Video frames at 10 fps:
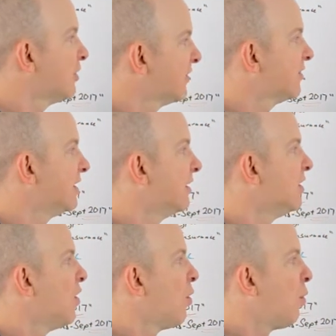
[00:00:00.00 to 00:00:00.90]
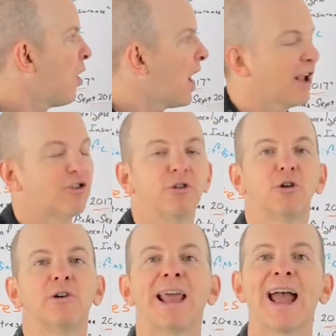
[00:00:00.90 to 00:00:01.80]
listen, watch,
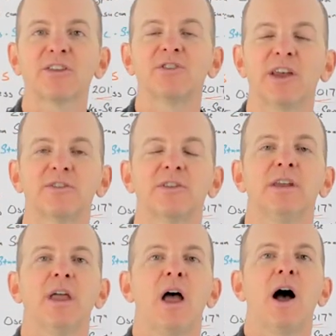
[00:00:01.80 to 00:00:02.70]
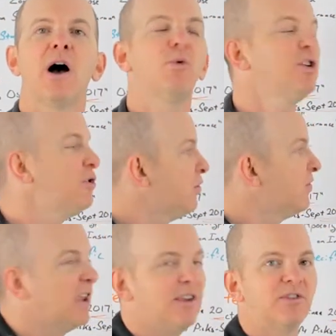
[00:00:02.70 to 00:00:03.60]
learn, and access. Uh, when you
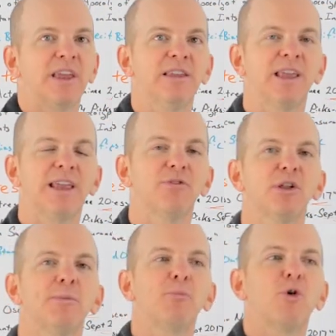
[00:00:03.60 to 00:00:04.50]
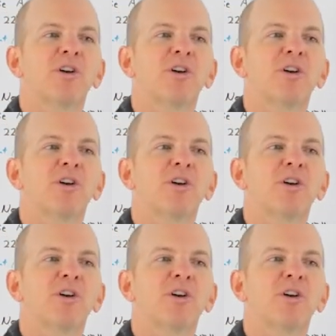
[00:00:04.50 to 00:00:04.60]
use these, they, they give a little bit more